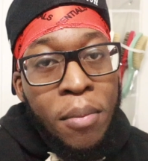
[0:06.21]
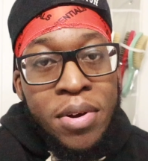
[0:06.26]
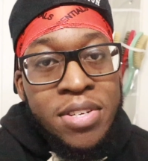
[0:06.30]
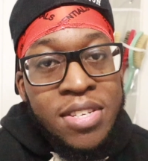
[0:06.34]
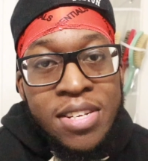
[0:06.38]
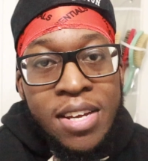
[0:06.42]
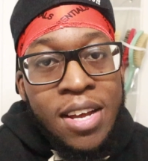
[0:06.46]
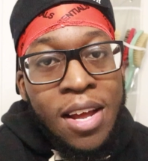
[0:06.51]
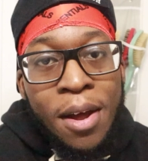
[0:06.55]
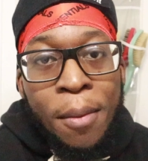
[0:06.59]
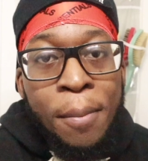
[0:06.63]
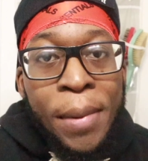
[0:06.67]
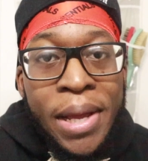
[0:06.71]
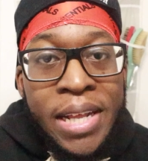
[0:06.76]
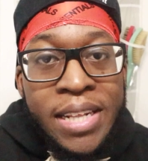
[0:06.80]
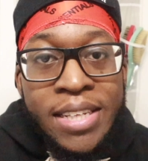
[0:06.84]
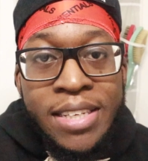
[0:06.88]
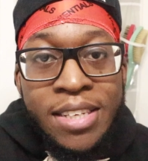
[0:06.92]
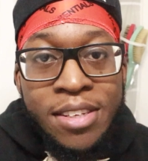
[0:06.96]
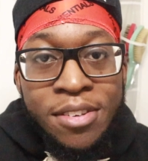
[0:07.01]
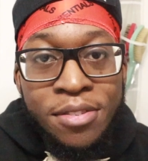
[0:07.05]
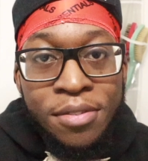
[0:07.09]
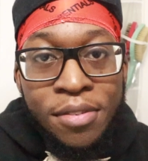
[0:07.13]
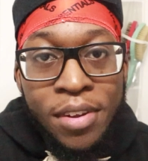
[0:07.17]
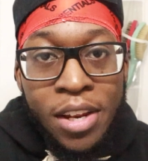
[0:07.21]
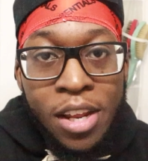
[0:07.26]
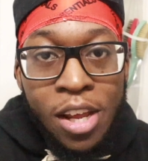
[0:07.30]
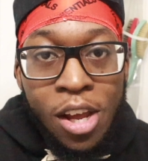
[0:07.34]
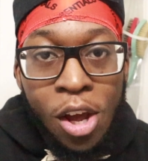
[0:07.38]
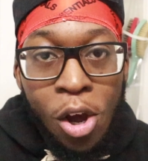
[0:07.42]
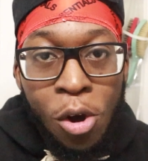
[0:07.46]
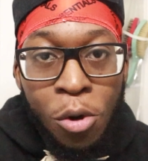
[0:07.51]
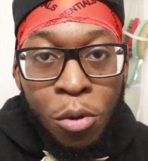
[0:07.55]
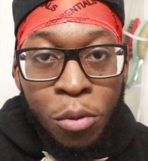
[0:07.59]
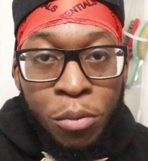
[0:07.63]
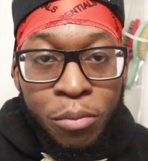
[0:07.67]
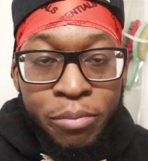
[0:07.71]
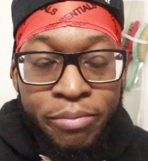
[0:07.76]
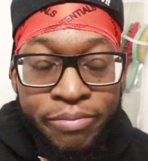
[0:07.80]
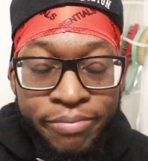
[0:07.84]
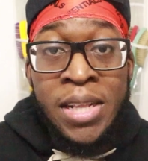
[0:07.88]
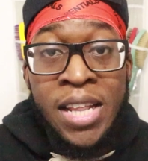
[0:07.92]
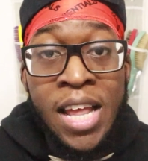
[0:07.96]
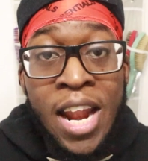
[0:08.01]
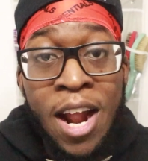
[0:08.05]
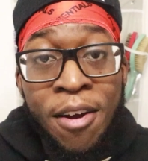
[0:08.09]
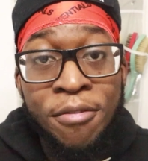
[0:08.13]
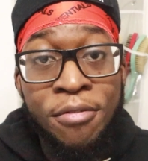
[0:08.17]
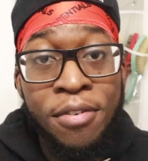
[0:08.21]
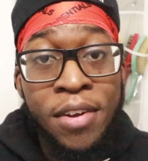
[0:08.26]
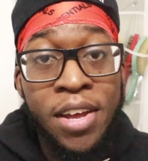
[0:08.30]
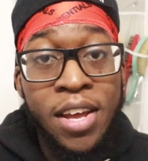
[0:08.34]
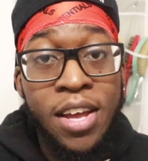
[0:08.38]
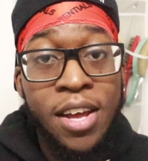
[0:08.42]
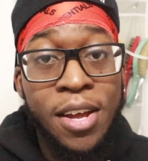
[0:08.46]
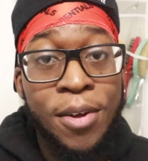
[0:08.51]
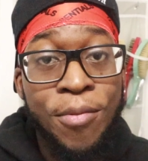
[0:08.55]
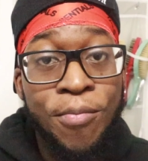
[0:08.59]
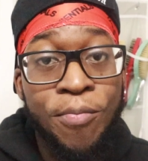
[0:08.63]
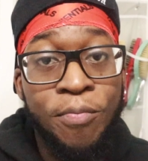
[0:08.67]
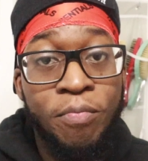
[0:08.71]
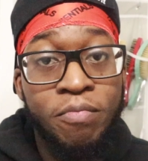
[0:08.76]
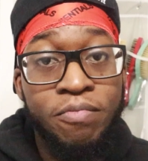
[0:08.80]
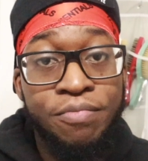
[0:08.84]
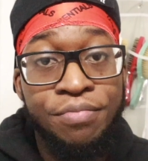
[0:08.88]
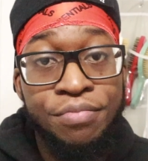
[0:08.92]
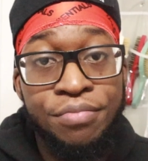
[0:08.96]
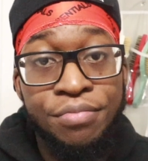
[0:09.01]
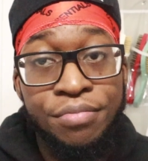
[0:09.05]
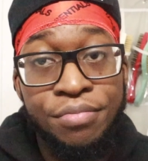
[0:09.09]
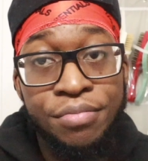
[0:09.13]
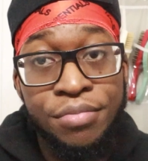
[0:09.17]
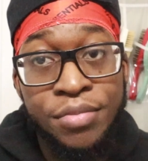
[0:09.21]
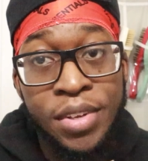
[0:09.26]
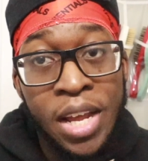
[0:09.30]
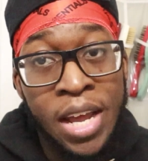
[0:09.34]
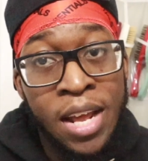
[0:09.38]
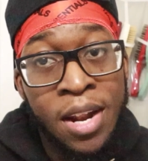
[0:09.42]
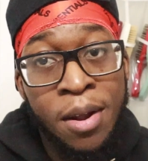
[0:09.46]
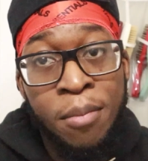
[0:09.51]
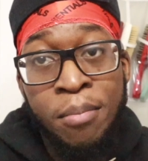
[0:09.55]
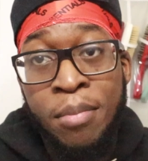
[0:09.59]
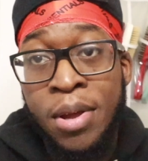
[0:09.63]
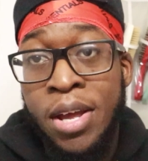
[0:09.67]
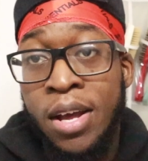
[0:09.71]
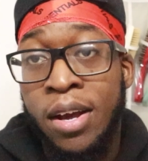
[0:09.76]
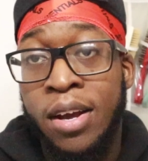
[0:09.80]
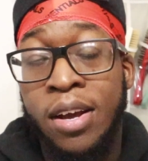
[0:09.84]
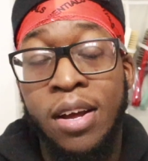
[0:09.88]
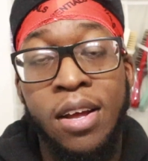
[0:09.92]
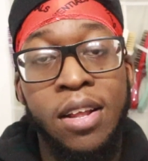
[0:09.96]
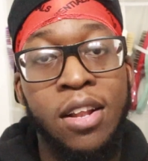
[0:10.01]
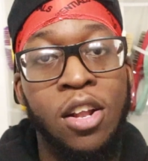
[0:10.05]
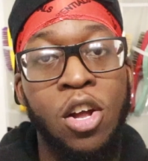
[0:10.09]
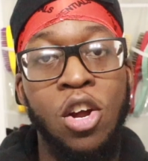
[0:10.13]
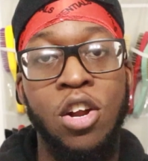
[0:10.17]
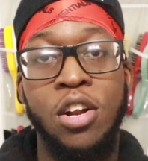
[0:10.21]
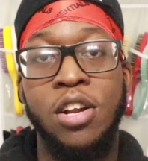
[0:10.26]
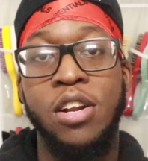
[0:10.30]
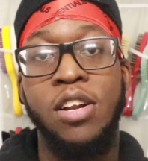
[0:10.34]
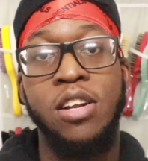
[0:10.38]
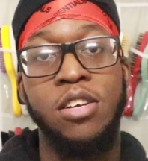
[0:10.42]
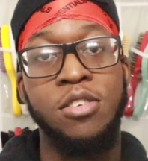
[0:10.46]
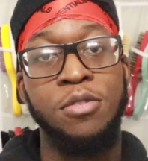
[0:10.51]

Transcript: wasn't gonna make this video, but then I figured it'd be a good learning